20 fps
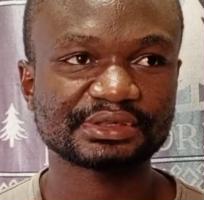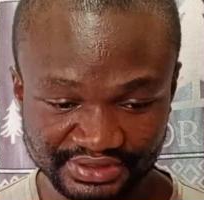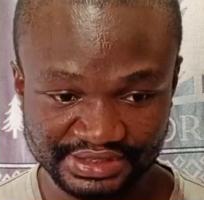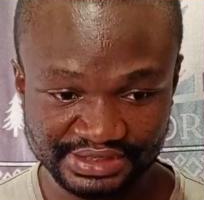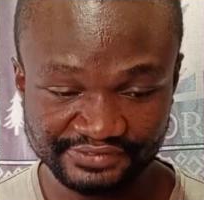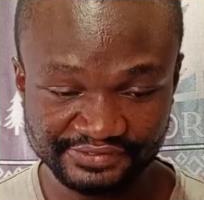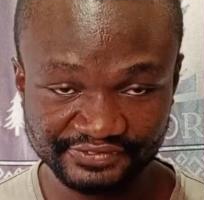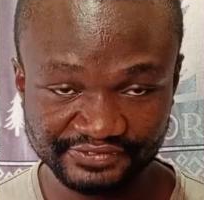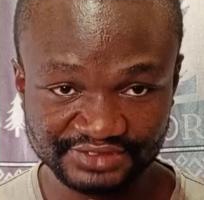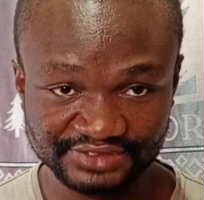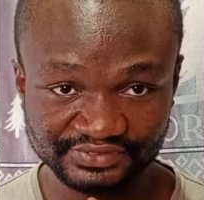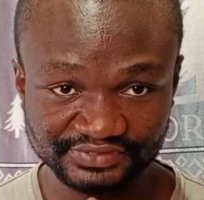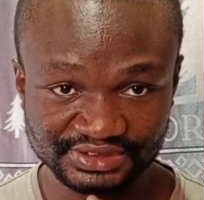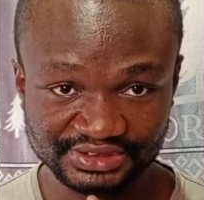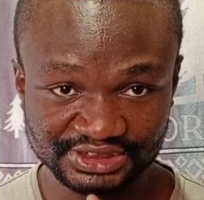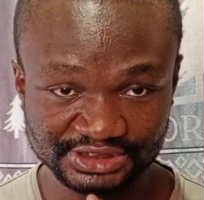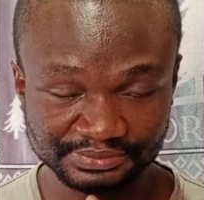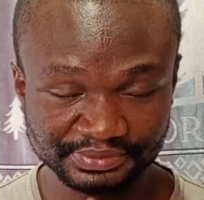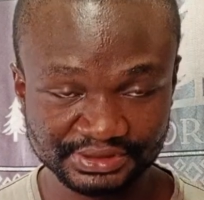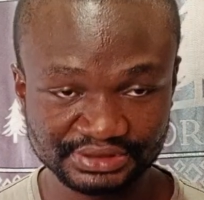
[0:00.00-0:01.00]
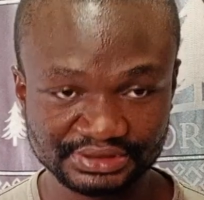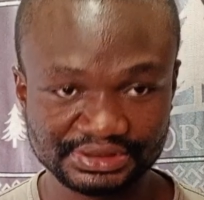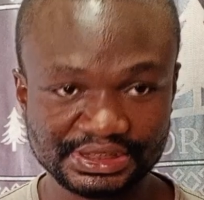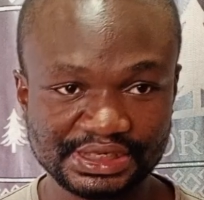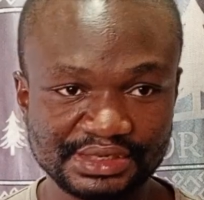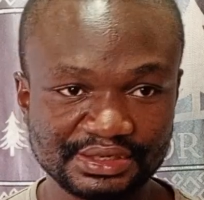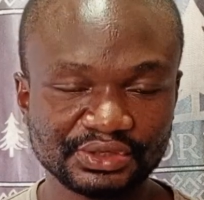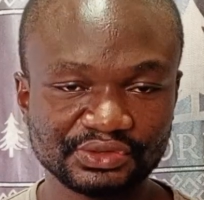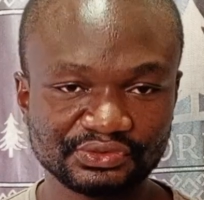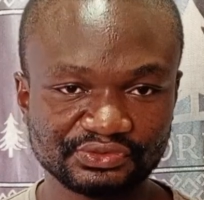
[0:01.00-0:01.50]
They are felt very special
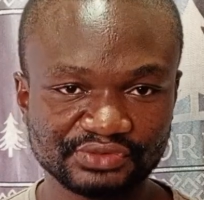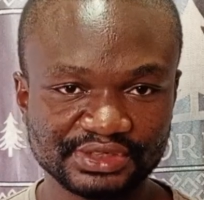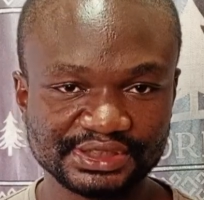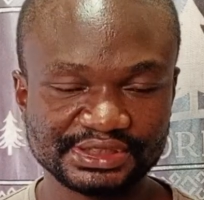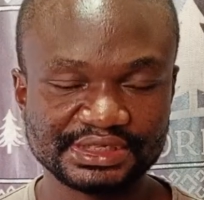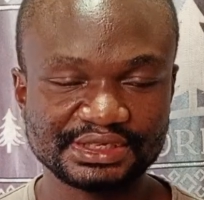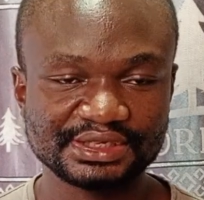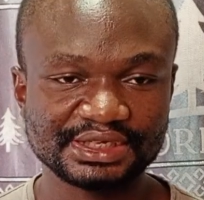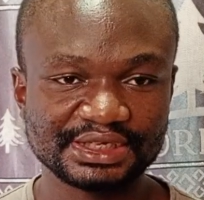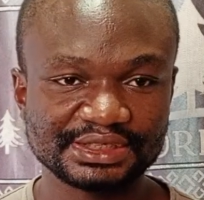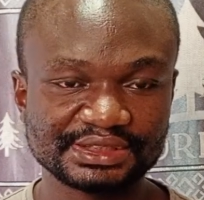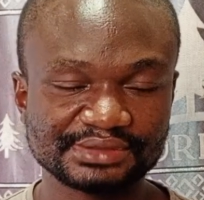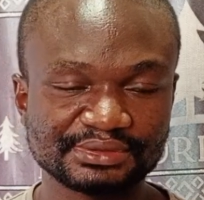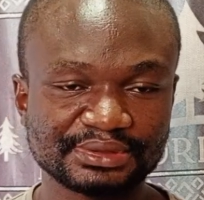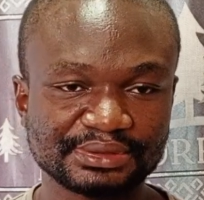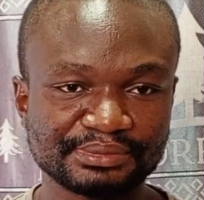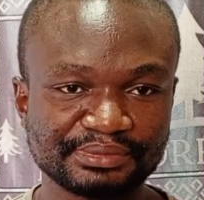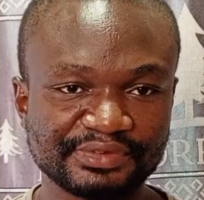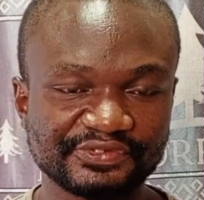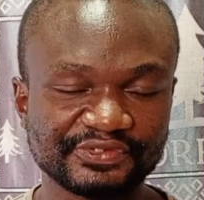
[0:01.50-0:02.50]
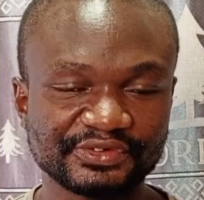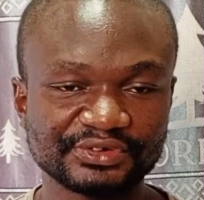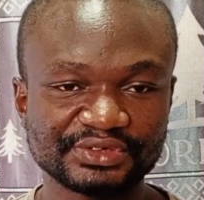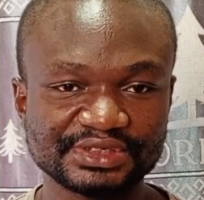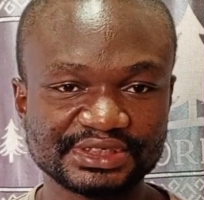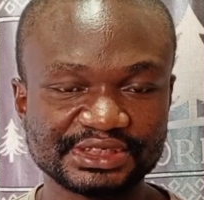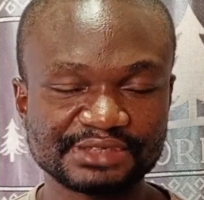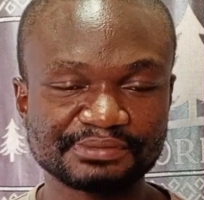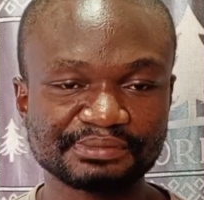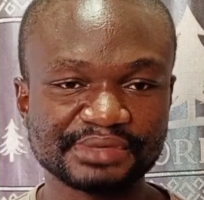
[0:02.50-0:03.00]
to the standard that before
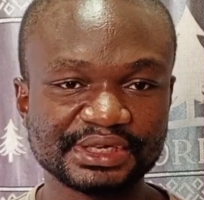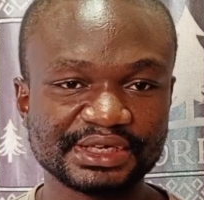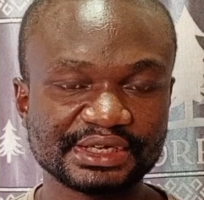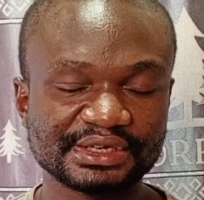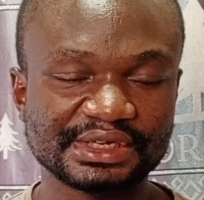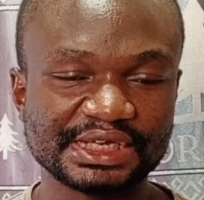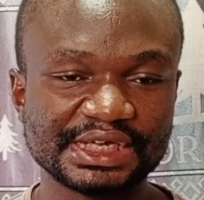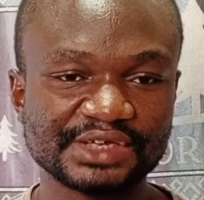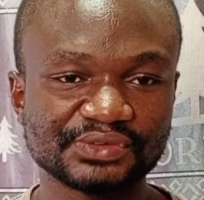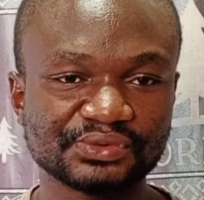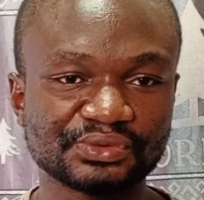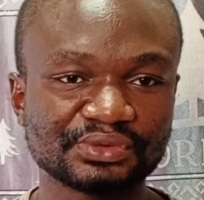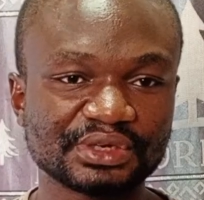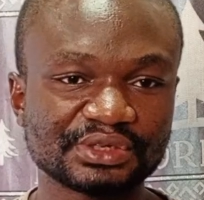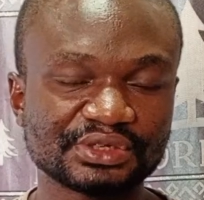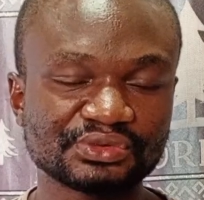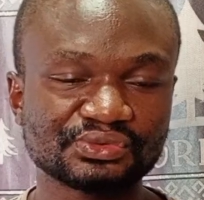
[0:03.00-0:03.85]
December they had already